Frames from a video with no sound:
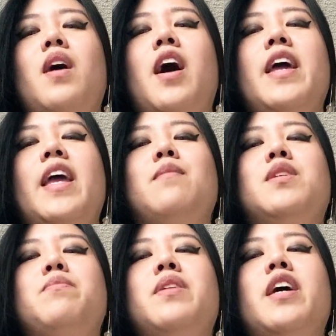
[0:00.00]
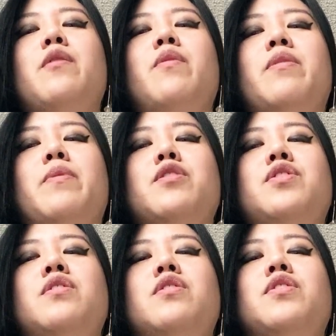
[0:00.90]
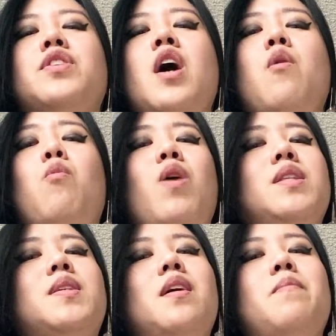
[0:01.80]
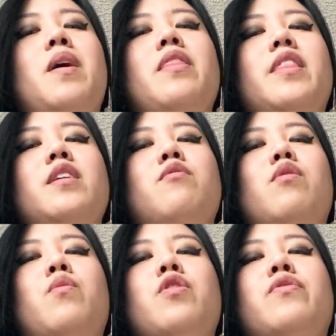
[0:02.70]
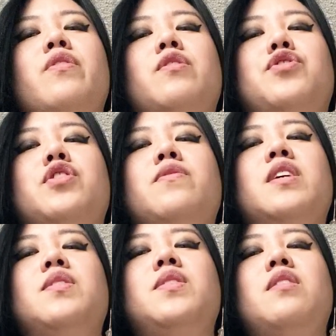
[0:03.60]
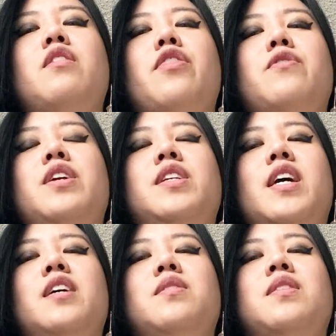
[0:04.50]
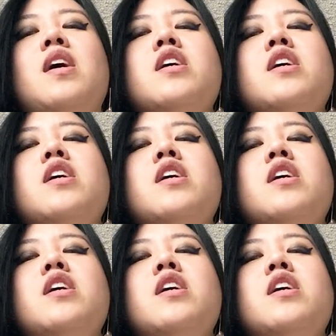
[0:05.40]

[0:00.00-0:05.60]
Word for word: I aim to play with personals once a month in reward for their service in the 30 days.